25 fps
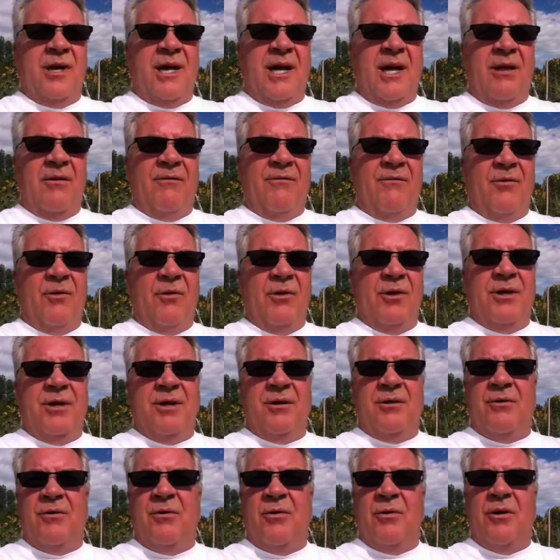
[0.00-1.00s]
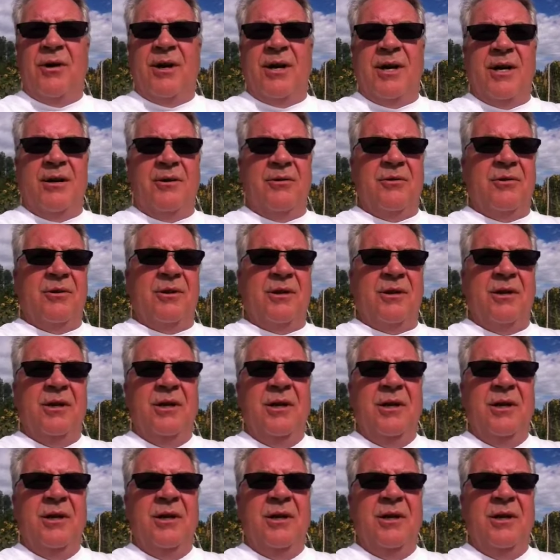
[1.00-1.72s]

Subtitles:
California and Oregon or